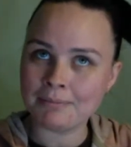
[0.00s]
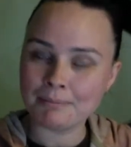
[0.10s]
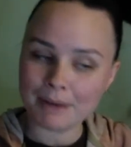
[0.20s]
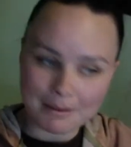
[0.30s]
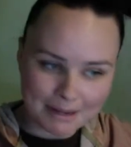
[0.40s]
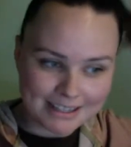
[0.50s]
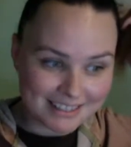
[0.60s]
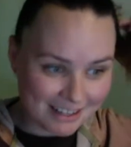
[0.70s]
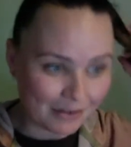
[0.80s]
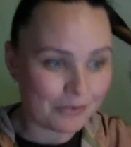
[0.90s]
by
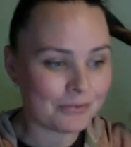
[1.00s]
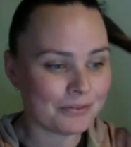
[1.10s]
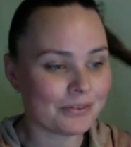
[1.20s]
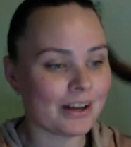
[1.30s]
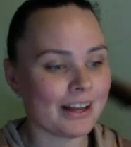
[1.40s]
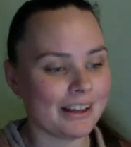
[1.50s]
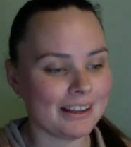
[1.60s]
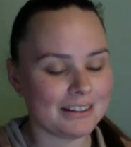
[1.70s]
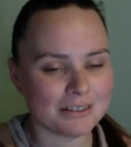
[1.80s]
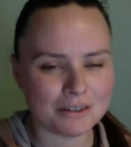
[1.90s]
myself.
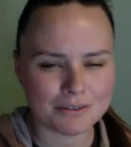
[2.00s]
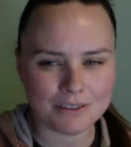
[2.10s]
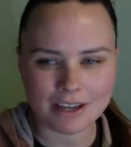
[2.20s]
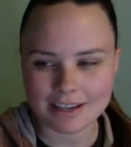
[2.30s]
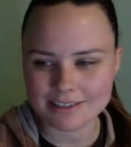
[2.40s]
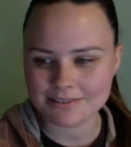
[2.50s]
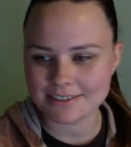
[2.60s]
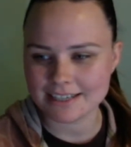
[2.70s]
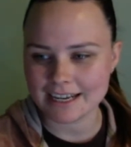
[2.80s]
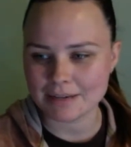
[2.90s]
I don't know if you guys have
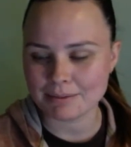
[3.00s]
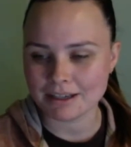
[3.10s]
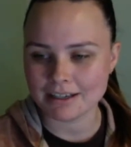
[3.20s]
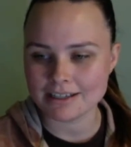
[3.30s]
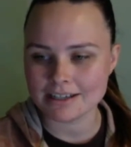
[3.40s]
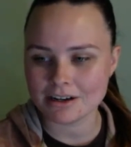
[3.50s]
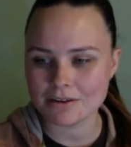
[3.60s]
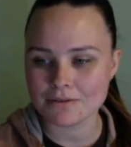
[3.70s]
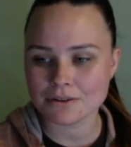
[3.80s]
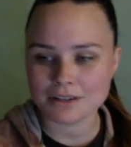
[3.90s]
seen, but
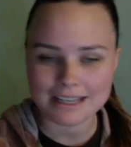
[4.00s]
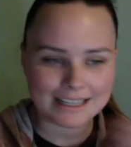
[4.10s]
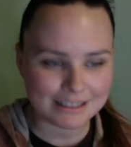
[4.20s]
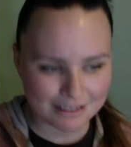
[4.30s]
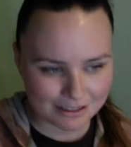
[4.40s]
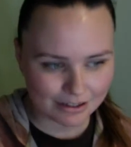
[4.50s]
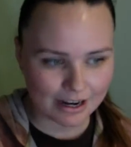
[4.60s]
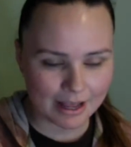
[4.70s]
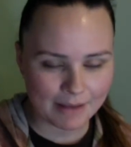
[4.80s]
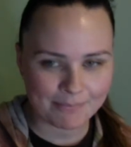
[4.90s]
over on
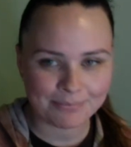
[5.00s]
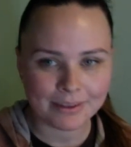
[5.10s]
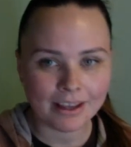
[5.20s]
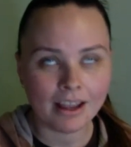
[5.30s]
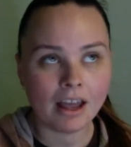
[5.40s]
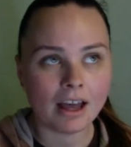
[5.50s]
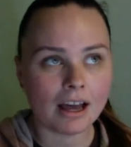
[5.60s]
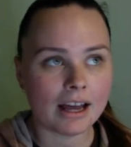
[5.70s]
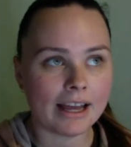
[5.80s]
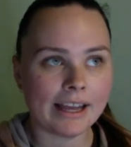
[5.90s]
Instagram,
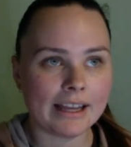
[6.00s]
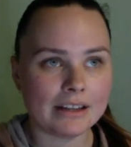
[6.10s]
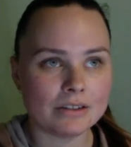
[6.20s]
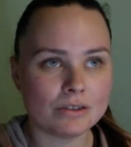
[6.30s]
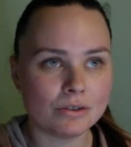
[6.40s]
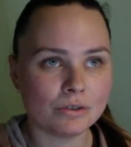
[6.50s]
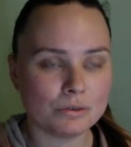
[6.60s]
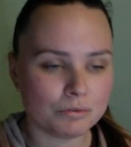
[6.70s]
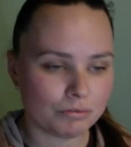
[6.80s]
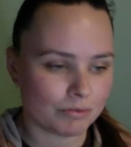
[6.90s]
I do
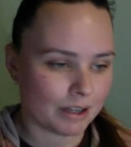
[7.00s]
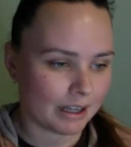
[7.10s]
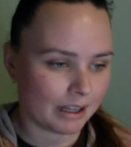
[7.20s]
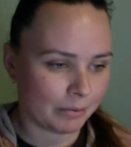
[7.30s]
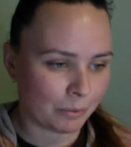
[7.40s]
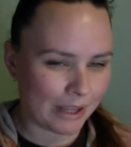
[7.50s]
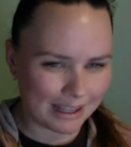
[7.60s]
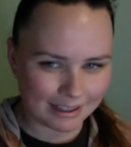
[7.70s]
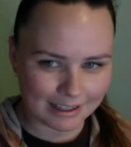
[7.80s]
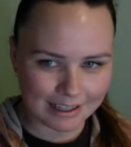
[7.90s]

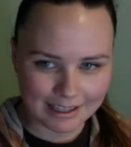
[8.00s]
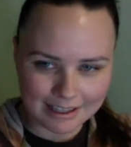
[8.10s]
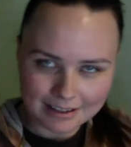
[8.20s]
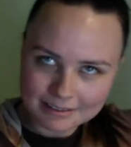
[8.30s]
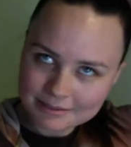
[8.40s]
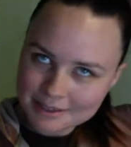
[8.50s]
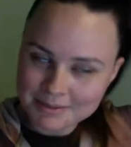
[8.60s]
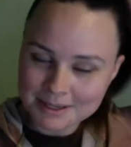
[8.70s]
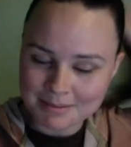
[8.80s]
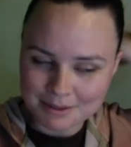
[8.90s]
weekly,
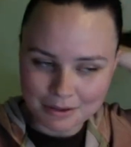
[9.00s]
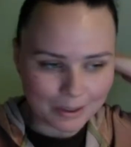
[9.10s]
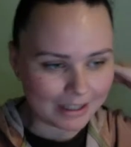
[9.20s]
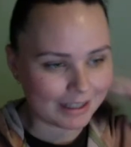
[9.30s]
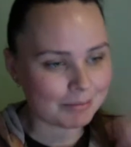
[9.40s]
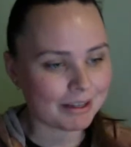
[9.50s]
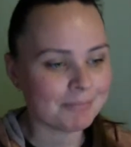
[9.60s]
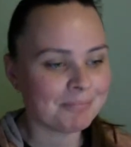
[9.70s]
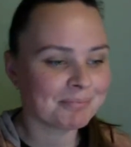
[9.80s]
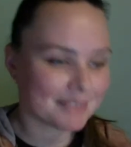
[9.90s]
sometimes not weekly, but
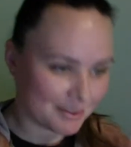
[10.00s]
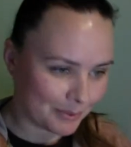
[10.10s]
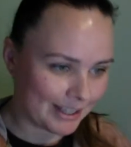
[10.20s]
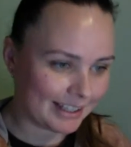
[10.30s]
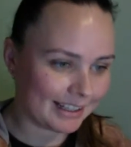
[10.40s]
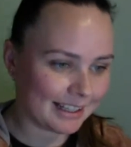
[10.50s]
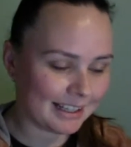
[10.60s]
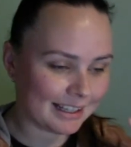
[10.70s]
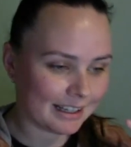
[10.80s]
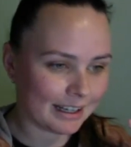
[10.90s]

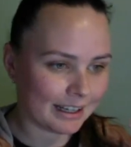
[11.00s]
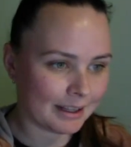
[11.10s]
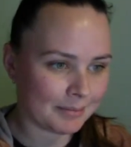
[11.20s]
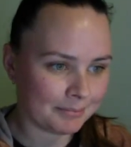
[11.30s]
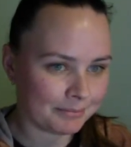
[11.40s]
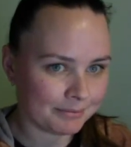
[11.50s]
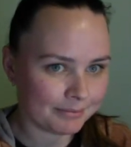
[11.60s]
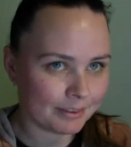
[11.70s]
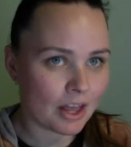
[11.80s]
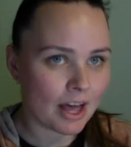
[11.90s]
weekly
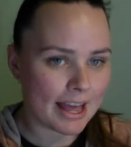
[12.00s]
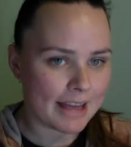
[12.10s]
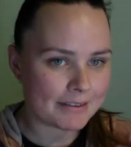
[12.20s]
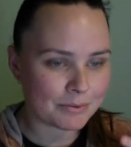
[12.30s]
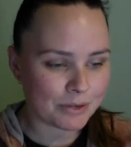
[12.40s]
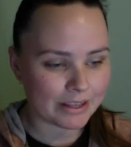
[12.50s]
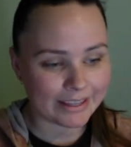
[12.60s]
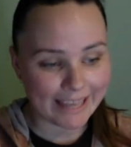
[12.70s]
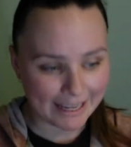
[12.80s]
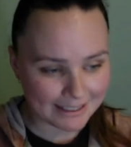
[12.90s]
lives with
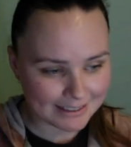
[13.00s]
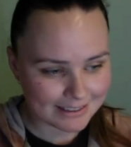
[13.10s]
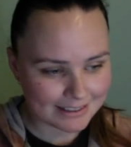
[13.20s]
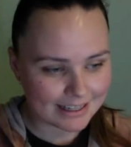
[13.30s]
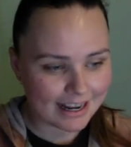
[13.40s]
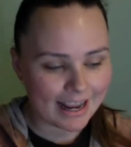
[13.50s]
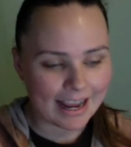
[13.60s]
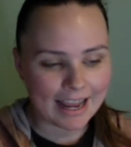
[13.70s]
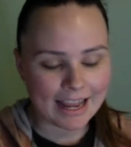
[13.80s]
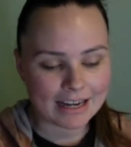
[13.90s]
guests.
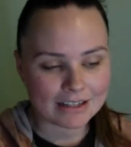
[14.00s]
And